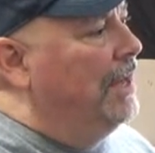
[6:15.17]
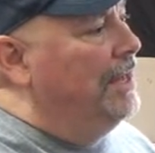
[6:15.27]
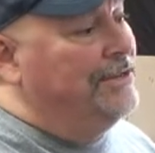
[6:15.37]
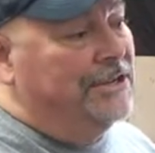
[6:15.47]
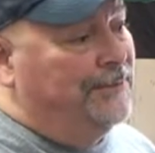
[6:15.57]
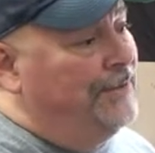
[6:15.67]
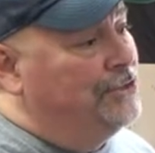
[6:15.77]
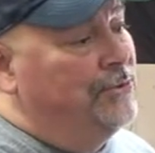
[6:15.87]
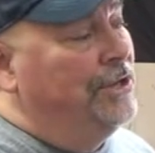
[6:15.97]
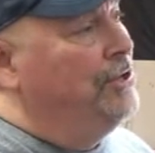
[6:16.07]
it just
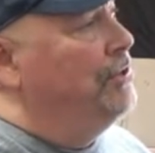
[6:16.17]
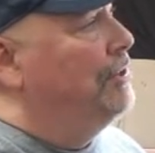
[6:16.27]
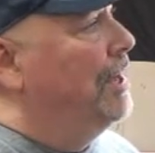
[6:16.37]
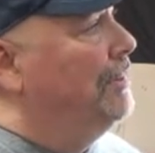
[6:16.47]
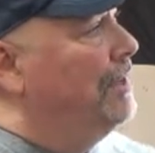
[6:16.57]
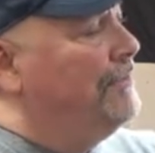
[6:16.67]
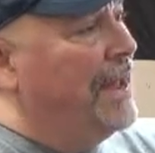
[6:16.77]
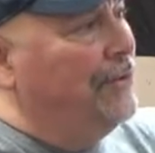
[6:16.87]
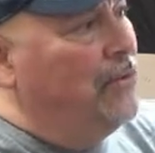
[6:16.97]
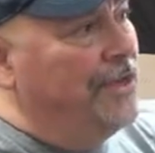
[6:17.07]
fits really good. I love
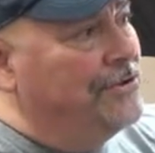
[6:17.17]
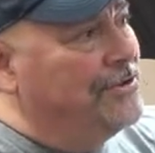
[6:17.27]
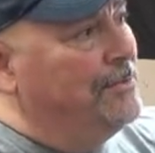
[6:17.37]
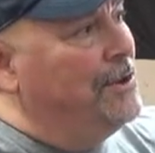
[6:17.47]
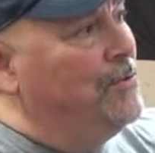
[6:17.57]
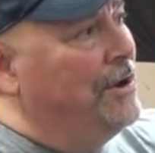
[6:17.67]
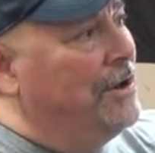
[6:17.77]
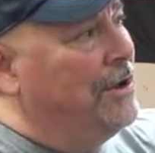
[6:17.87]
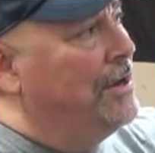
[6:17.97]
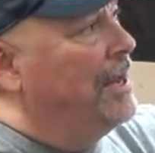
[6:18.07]
how the weather stripping went
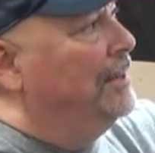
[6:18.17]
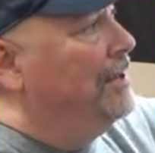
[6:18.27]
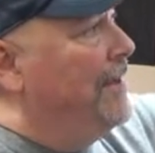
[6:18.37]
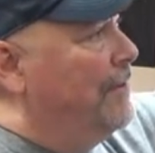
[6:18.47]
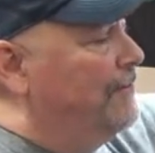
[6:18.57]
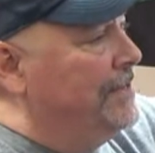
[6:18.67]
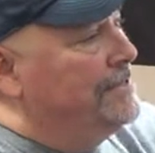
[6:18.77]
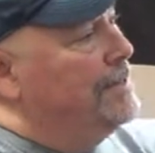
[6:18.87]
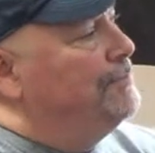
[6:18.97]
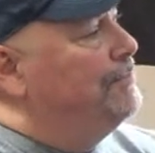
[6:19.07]
on. I love how it
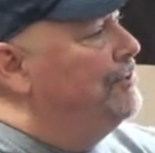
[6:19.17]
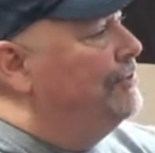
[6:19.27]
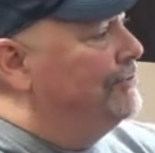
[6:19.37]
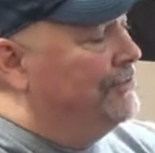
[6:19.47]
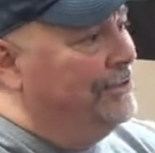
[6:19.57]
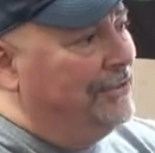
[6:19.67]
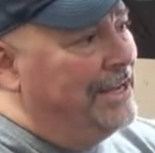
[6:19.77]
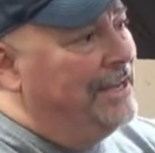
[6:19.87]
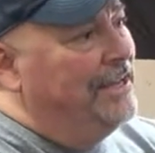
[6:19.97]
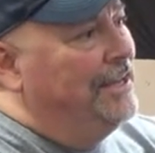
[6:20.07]
fits up to the
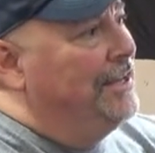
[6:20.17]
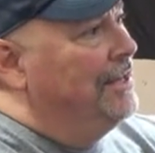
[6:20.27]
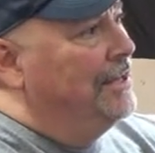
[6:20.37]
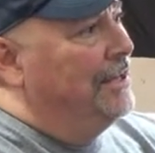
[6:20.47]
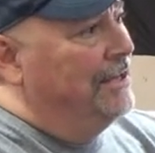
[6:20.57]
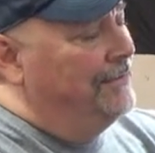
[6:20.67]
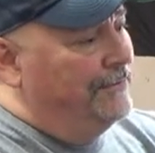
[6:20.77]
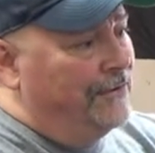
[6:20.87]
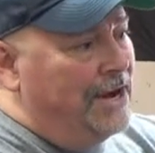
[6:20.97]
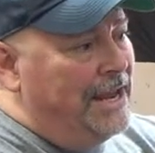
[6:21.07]
ceiling of
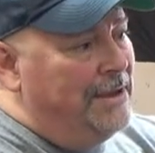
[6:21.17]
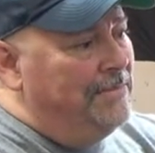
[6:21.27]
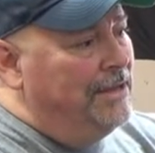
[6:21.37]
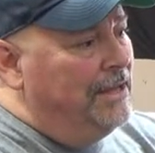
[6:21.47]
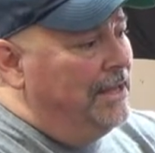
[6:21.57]
the frame.